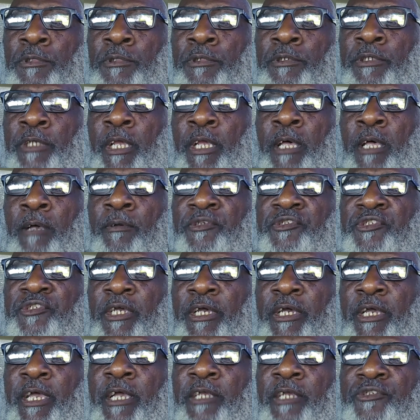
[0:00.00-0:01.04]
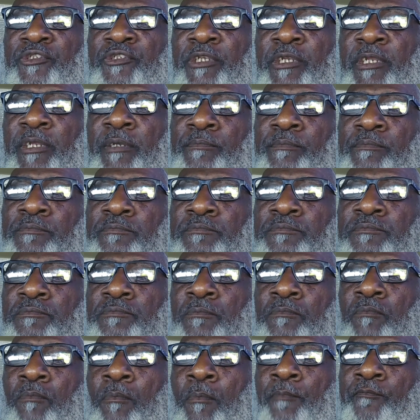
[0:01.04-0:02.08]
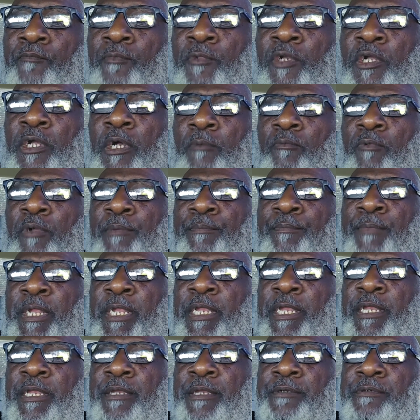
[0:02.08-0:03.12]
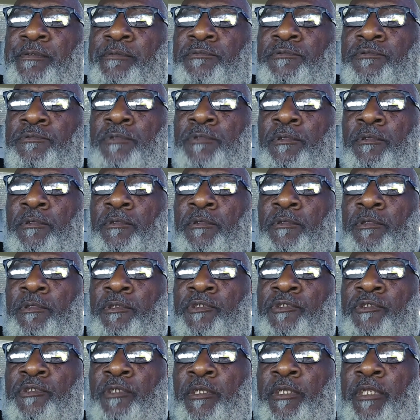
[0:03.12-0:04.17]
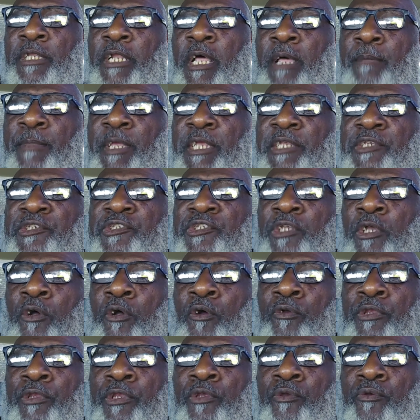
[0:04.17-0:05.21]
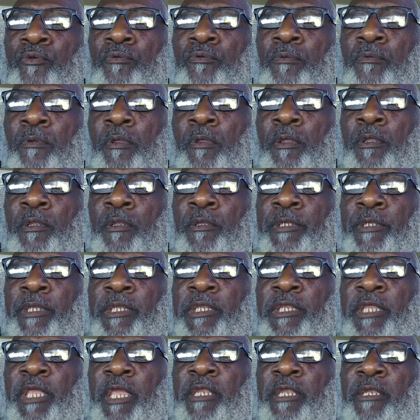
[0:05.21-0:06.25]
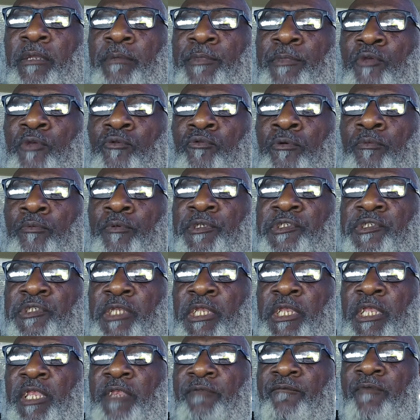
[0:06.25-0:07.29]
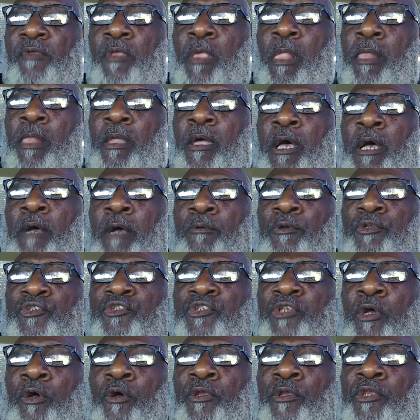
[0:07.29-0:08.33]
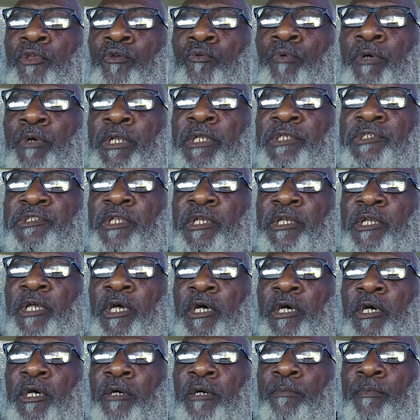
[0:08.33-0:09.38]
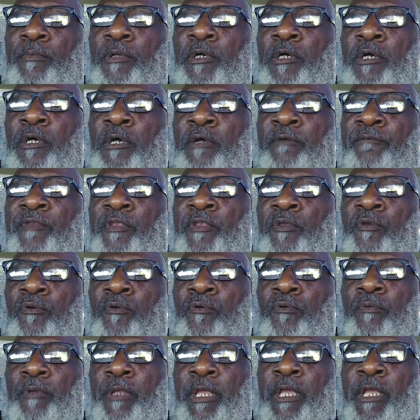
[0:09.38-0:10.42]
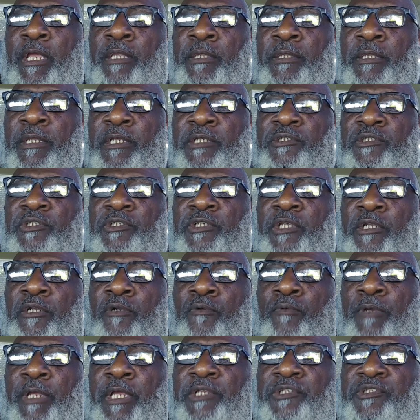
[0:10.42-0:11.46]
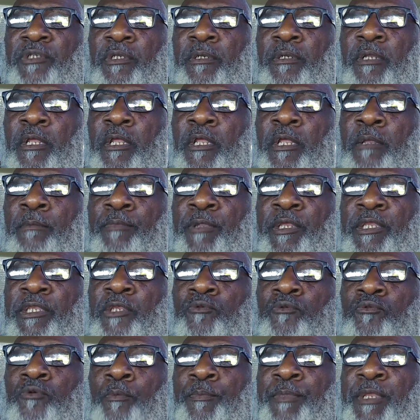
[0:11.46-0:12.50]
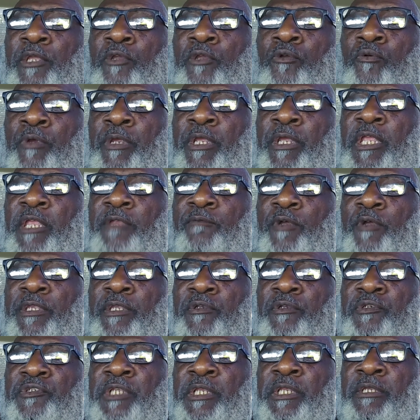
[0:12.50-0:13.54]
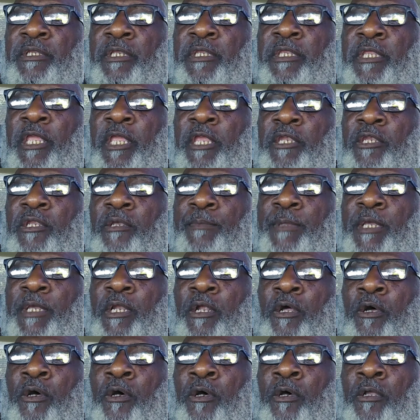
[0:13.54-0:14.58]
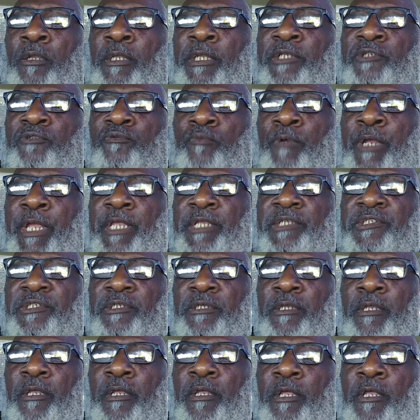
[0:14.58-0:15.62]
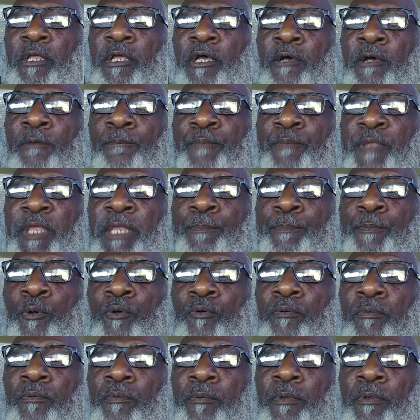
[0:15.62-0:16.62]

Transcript: Yahushua answered him, come with me so that I may show you the kingdom you will receive. I will show you what is to come of you and this generation, but you will be grieved when you see the kingdom and all its race of people.